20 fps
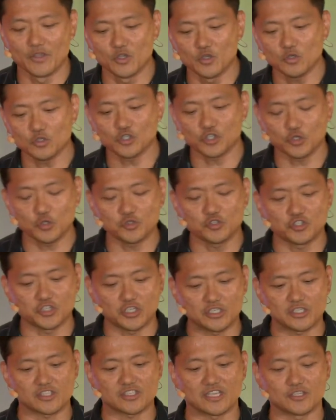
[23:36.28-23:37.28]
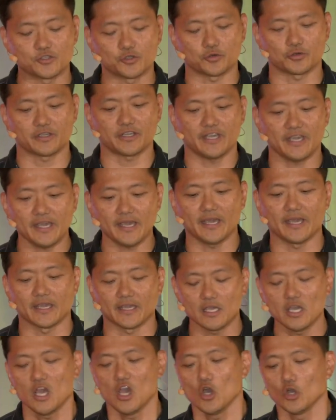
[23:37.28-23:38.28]
you choose Jesus as your
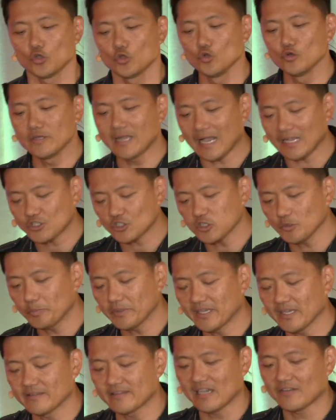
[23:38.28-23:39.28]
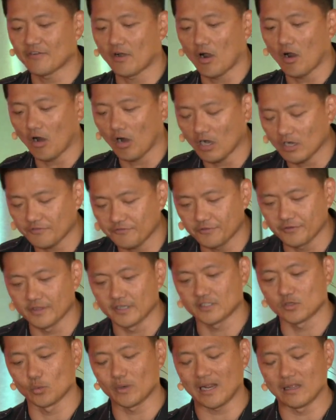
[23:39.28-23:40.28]
king, you naturally begin to have a heart for
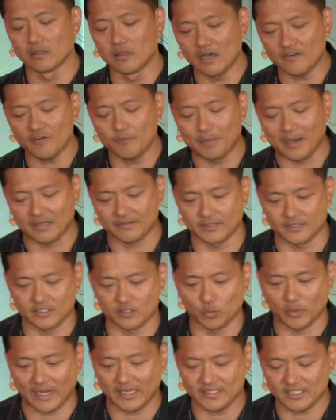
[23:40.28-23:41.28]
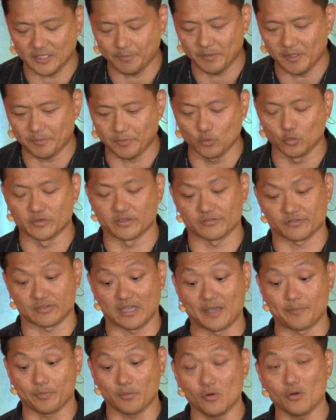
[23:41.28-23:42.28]
this. And what I love about this is when I see people who
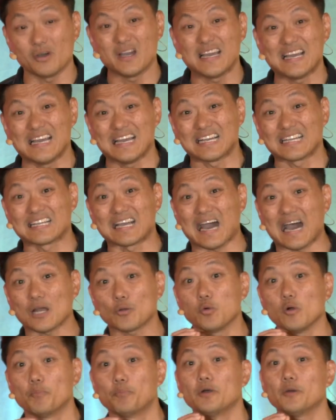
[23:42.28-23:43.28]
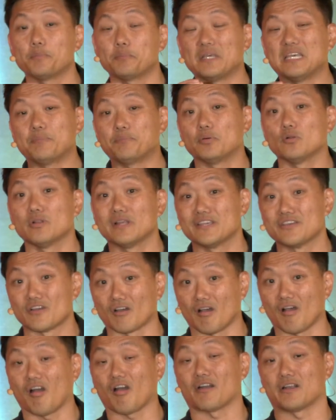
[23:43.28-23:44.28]
disciple, God will put people in your
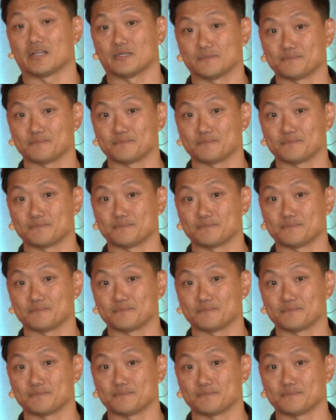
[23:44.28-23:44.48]
heart.